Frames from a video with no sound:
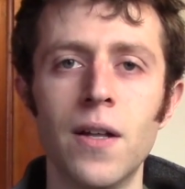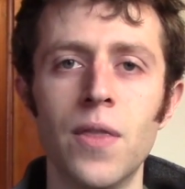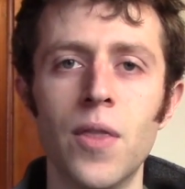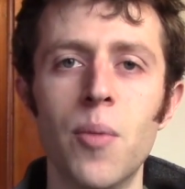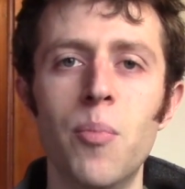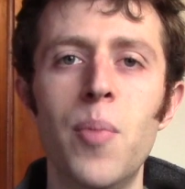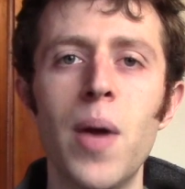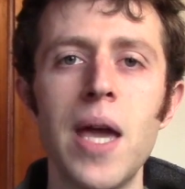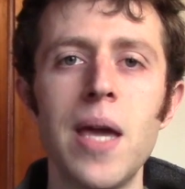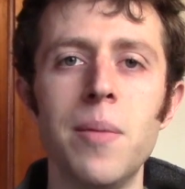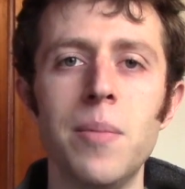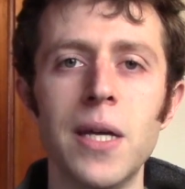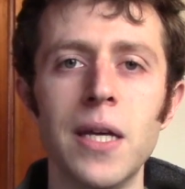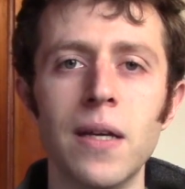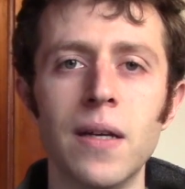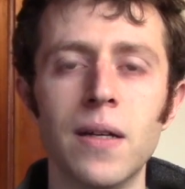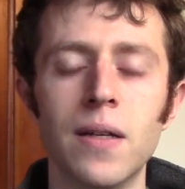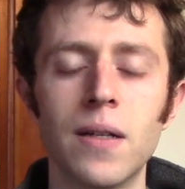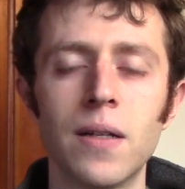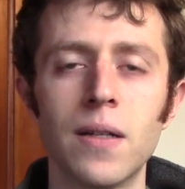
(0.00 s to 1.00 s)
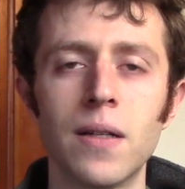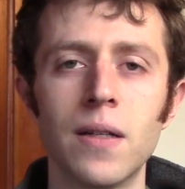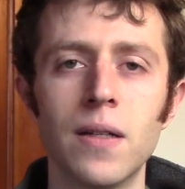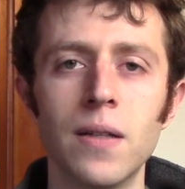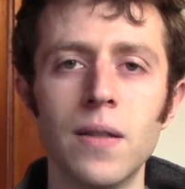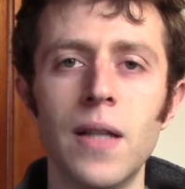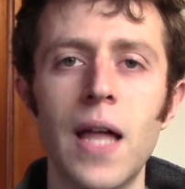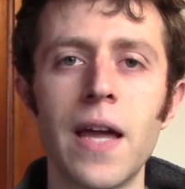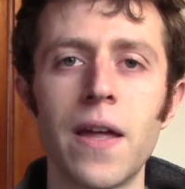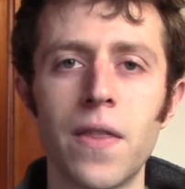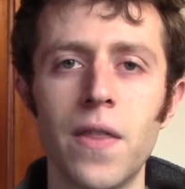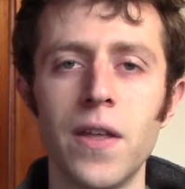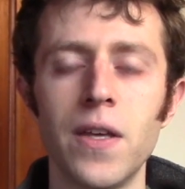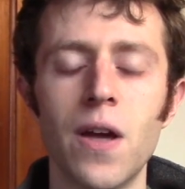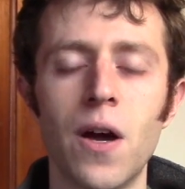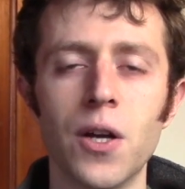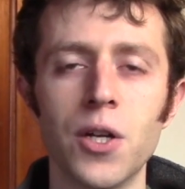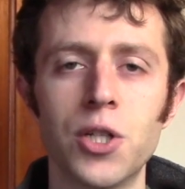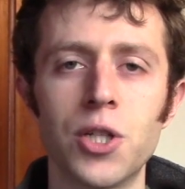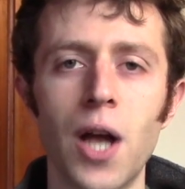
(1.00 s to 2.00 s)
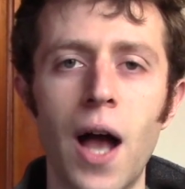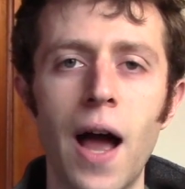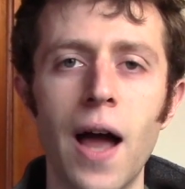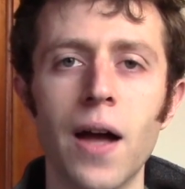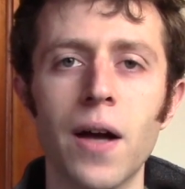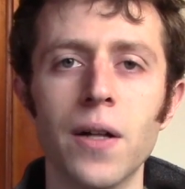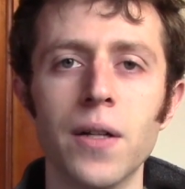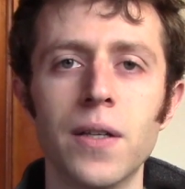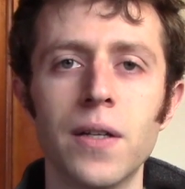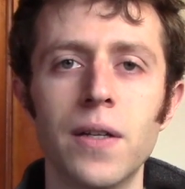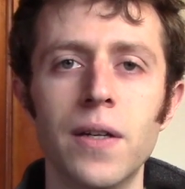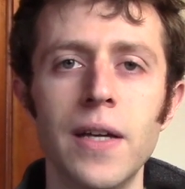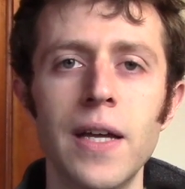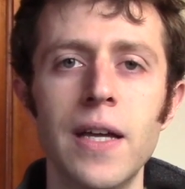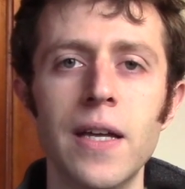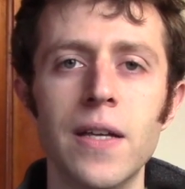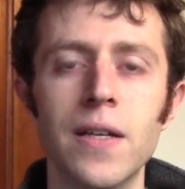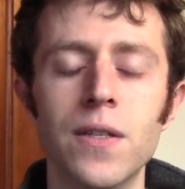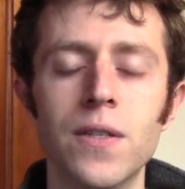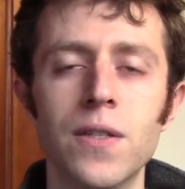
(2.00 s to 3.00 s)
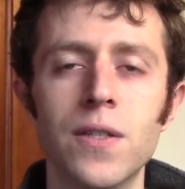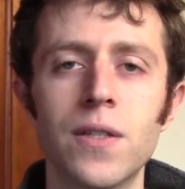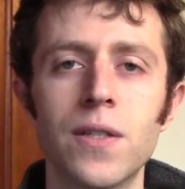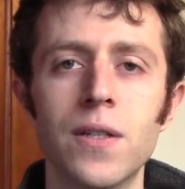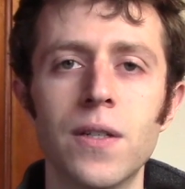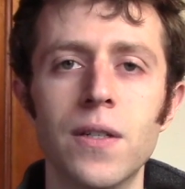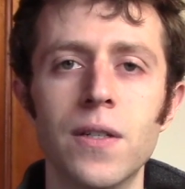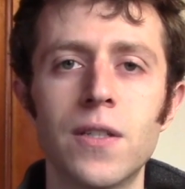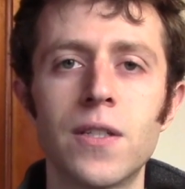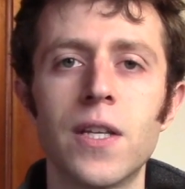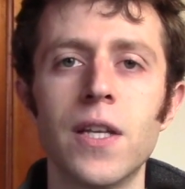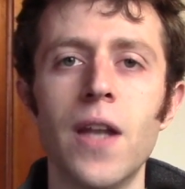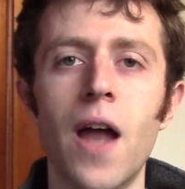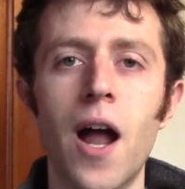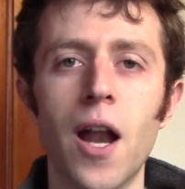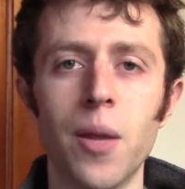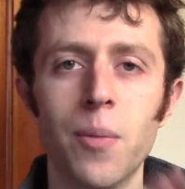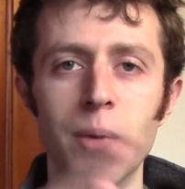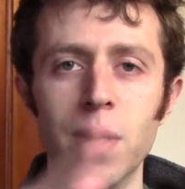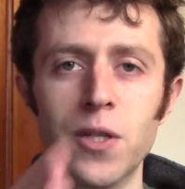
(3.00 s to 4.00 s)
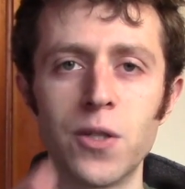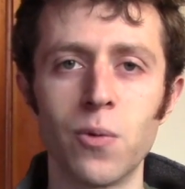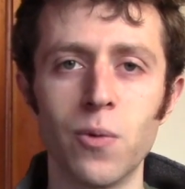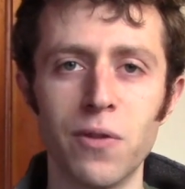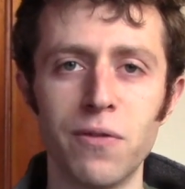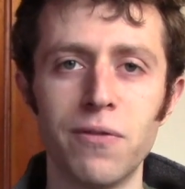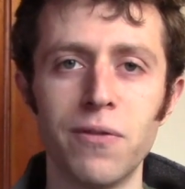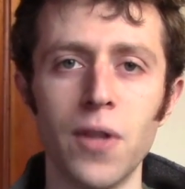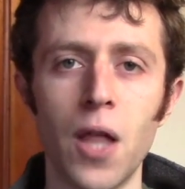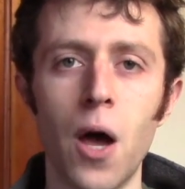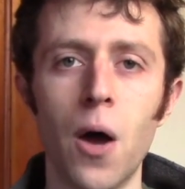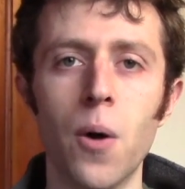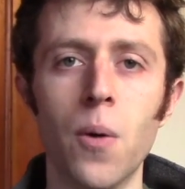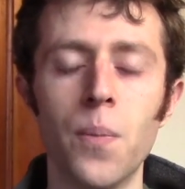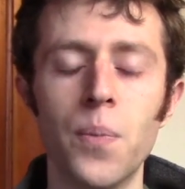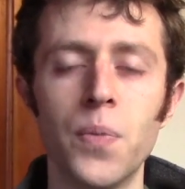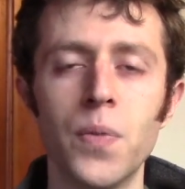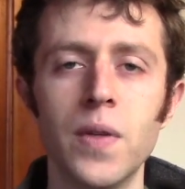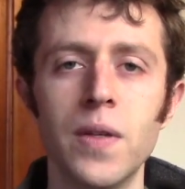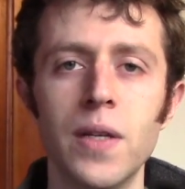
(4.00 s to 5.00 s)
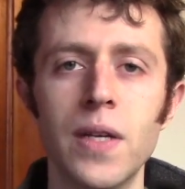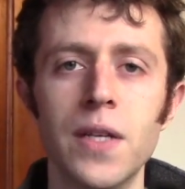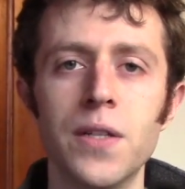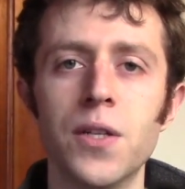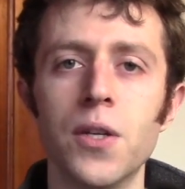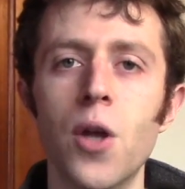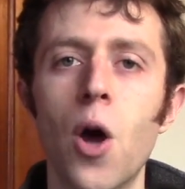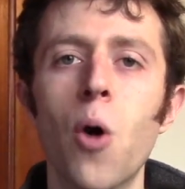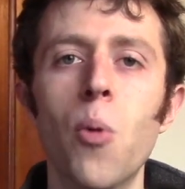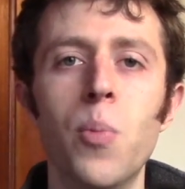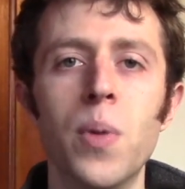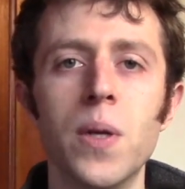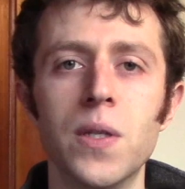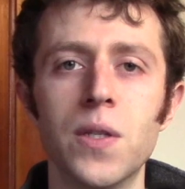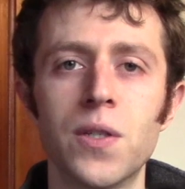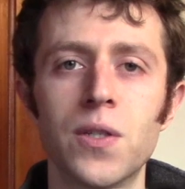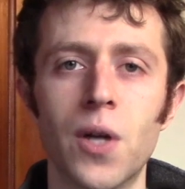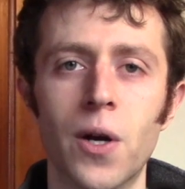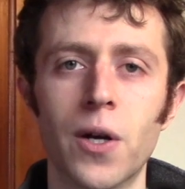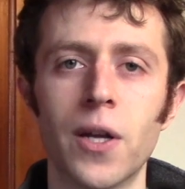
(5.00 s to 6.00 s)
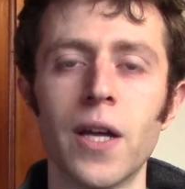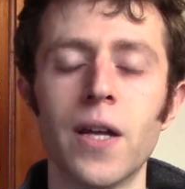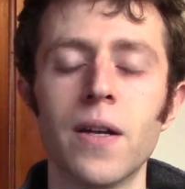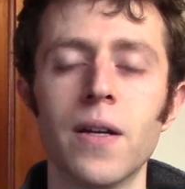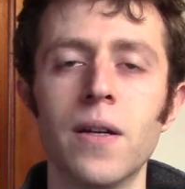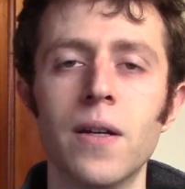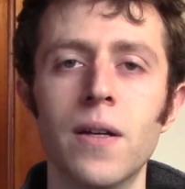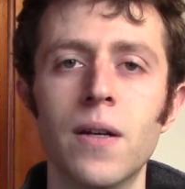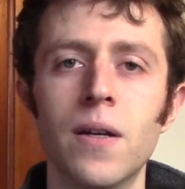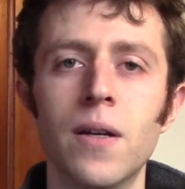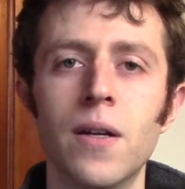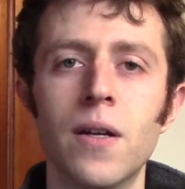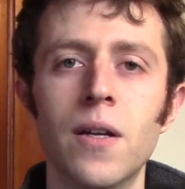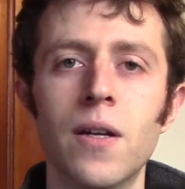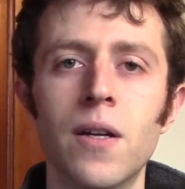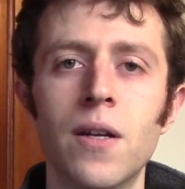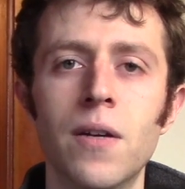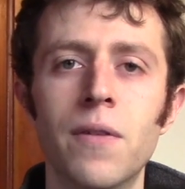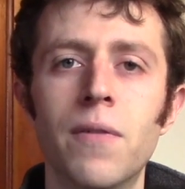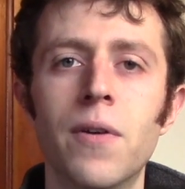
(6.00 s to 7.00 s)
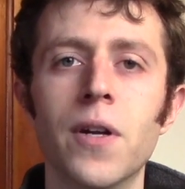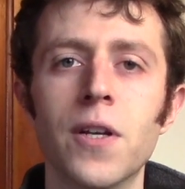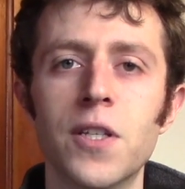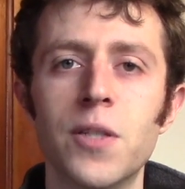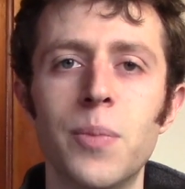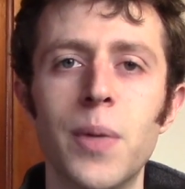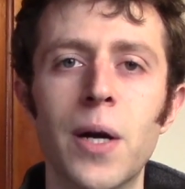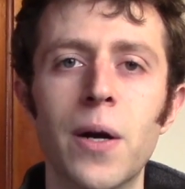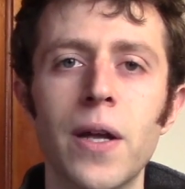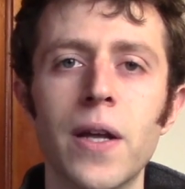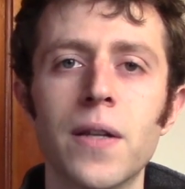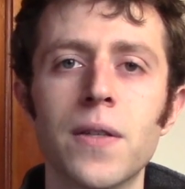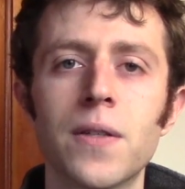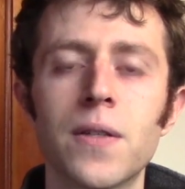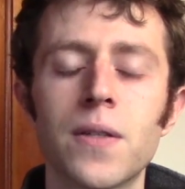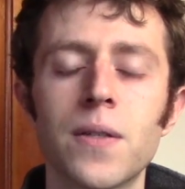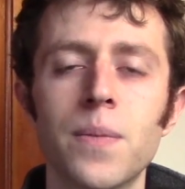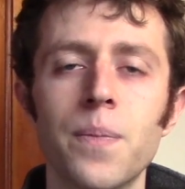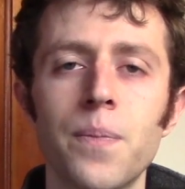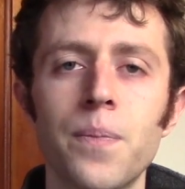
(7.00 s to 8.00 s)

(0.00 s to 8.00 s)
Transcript: The baby, like the young child, is synonymous with flow, is an open circuit for experience.